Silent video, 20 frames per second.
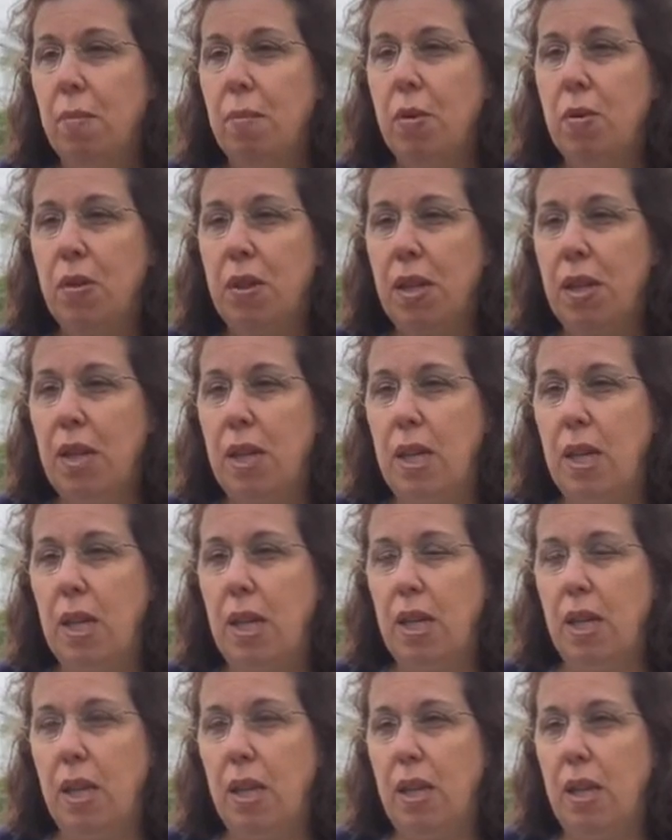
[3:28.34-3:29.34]
mostly
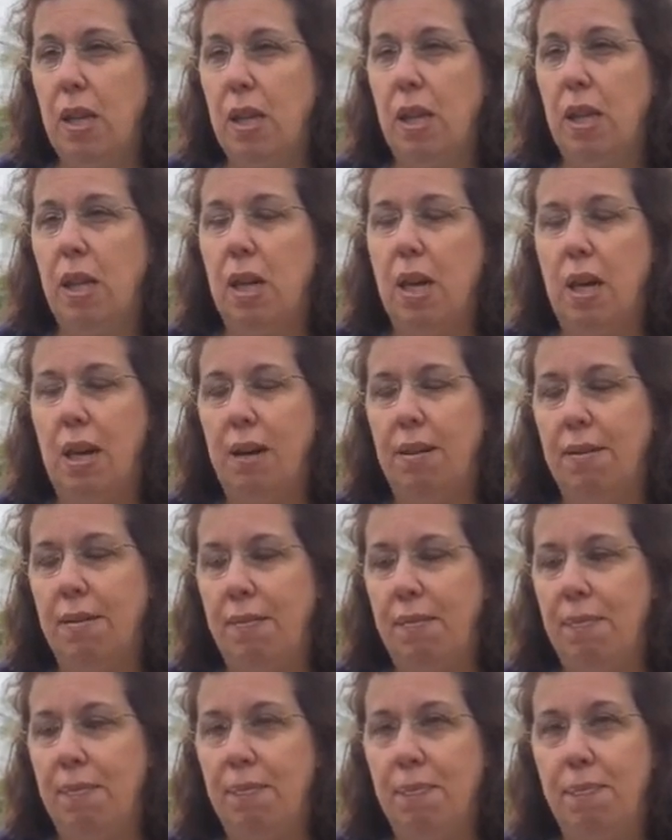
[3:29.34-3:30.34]
the, the uh,
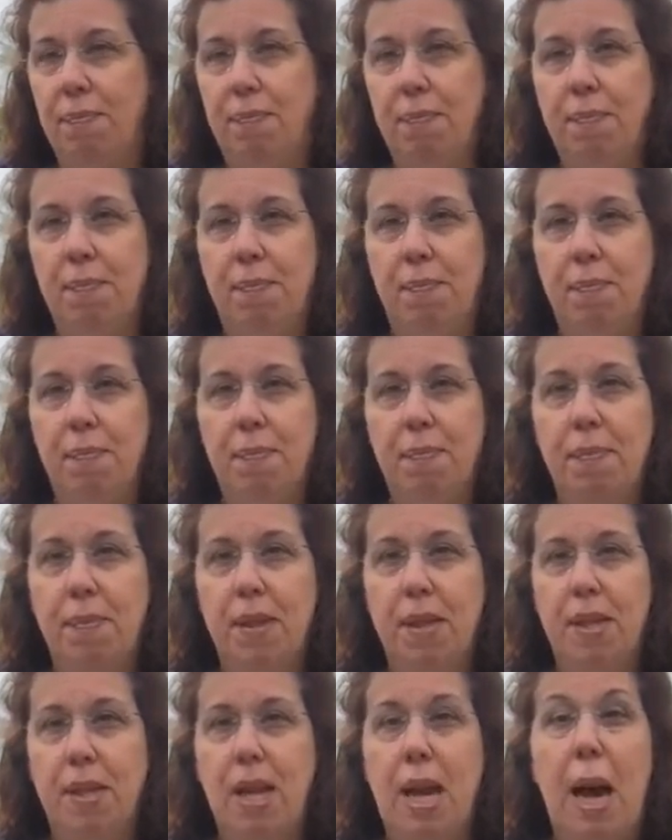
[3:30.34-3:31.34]

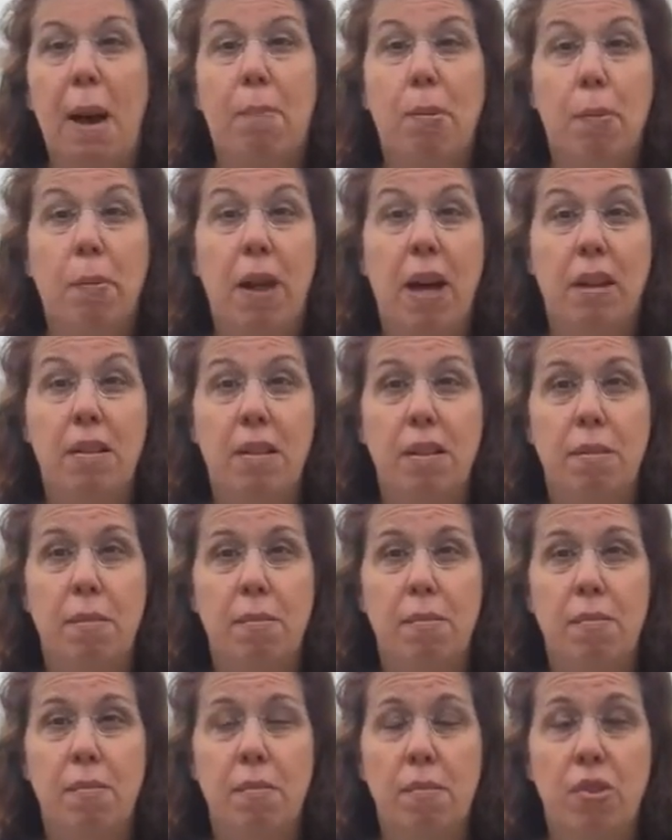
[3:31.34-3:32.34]
Apple
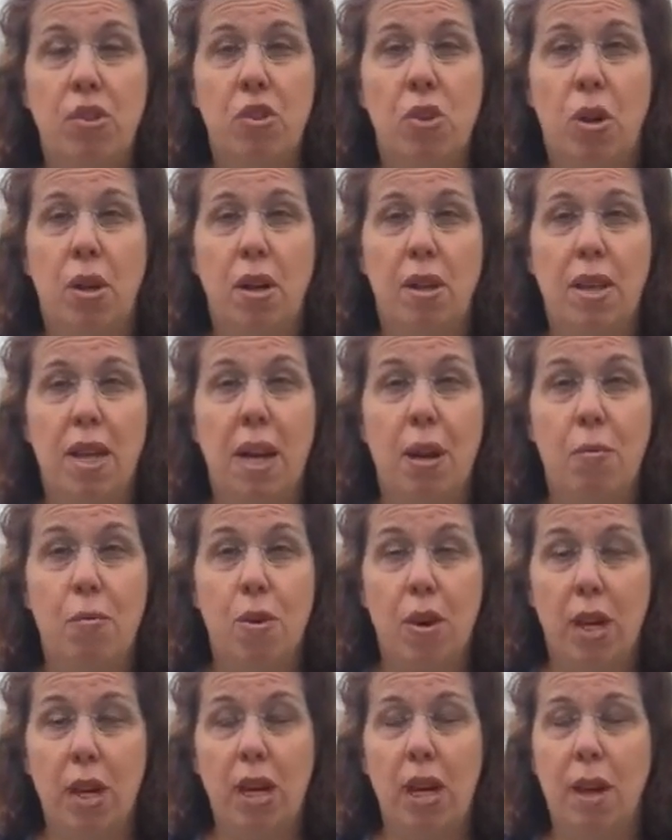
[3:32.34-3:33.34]
Blossom shawl that I'm
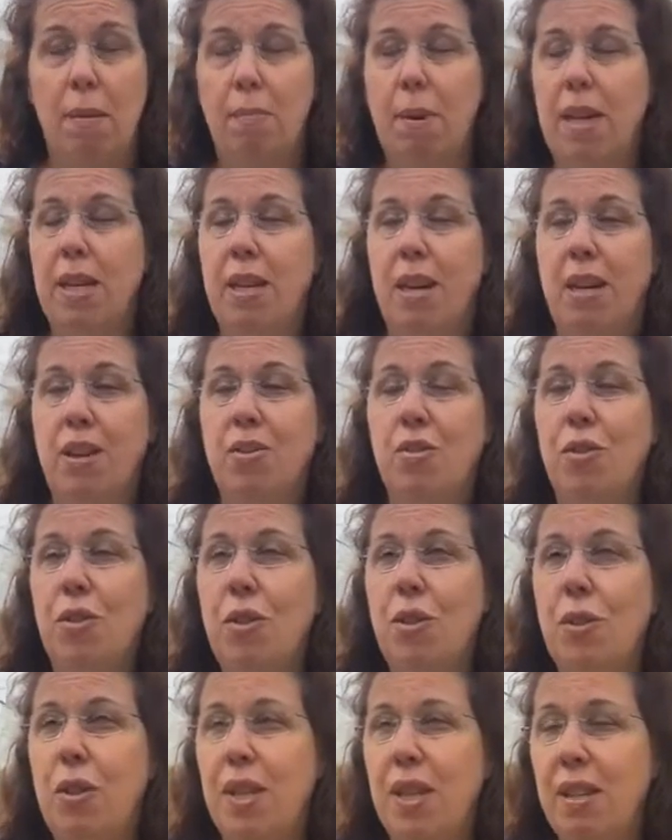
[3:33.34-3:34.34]
working on by Donna
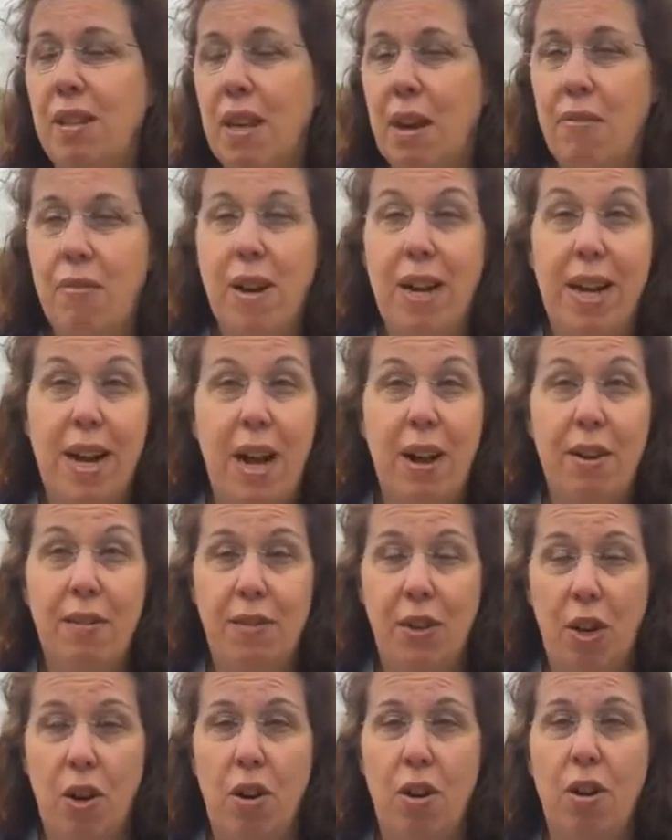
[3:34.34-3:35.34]
Druchunas. I ran out
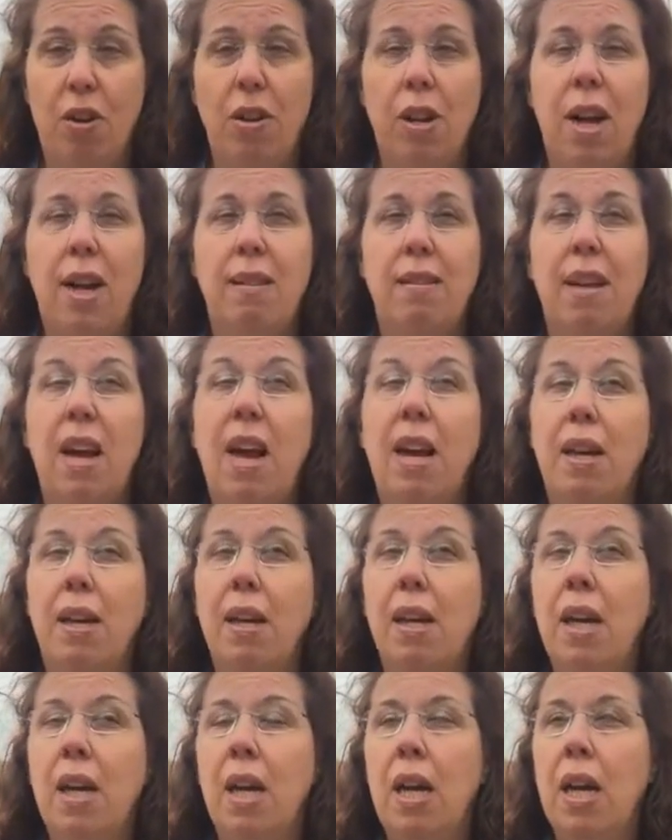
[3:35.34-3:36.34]
of yarn as
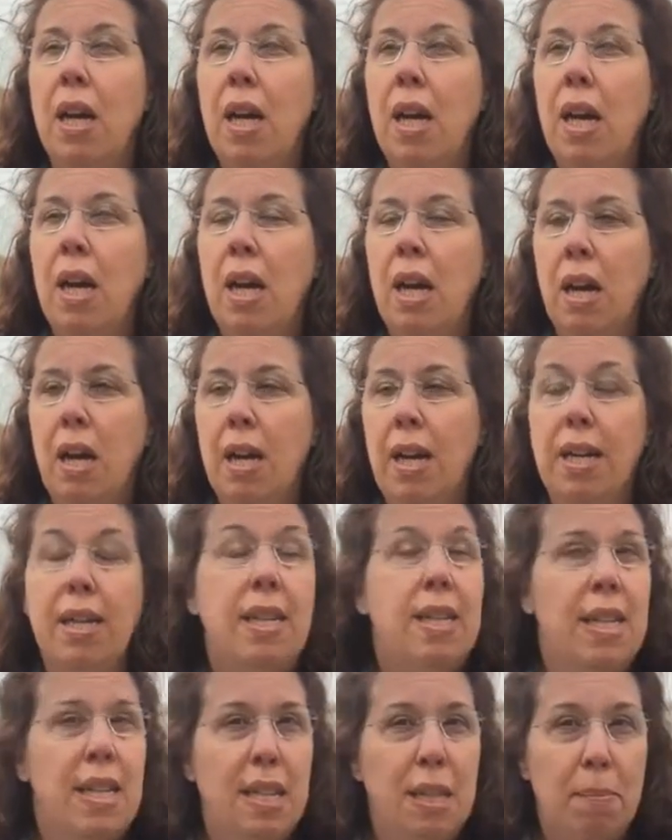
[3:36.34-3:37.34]
I
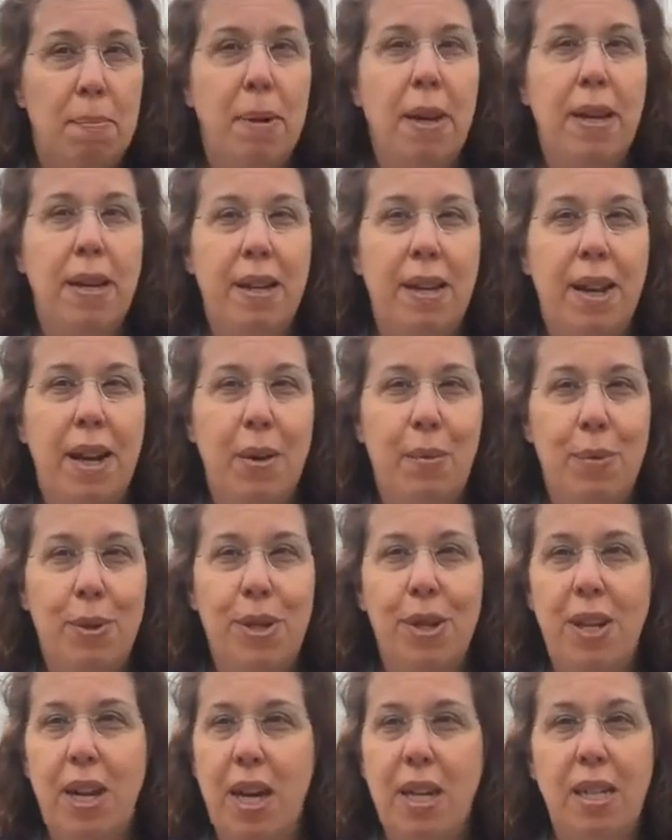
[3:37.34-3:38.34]
anticipated I
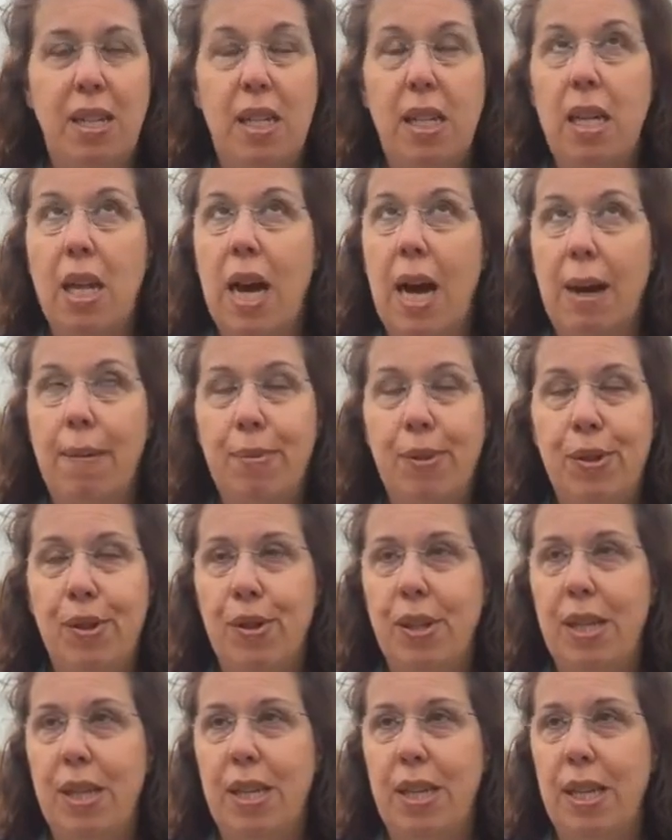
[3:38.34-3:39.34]
would. I
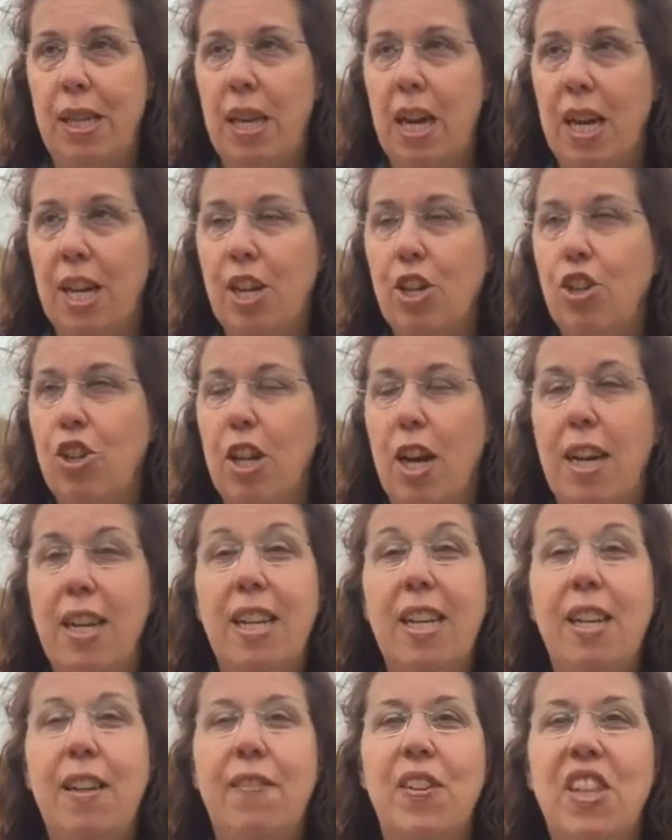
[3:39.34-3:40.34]
absolutely did. I couldn't, I
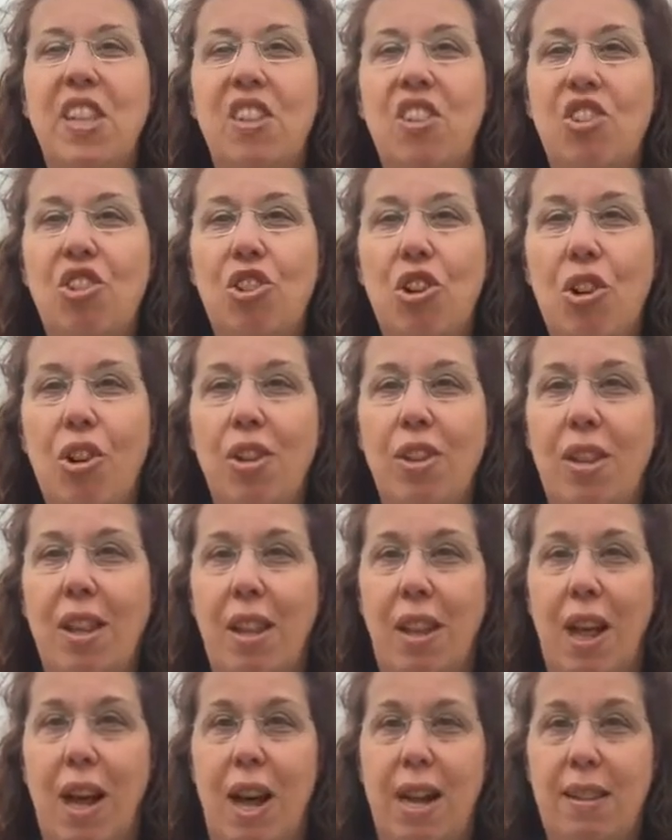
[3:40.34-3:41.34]
didn't even start
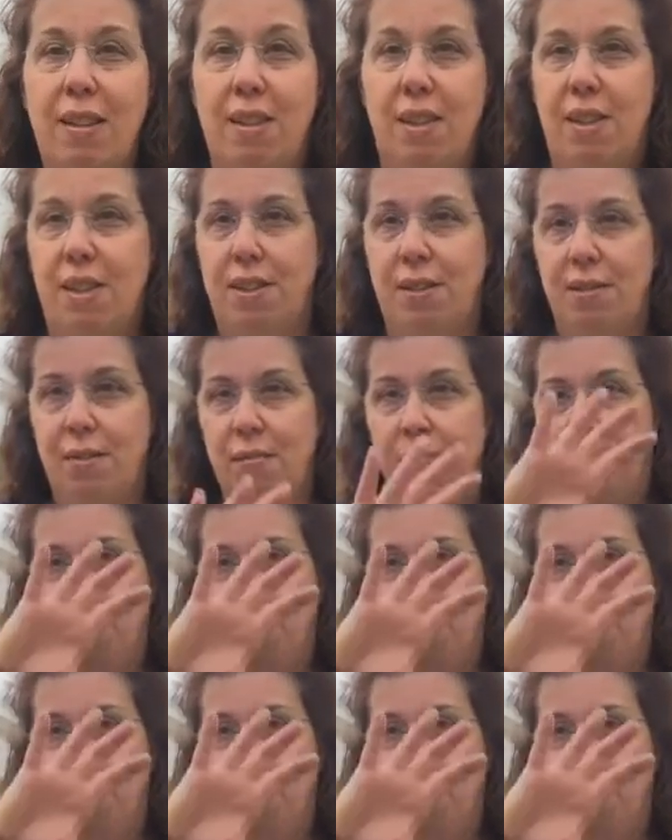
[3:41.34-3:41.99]
the last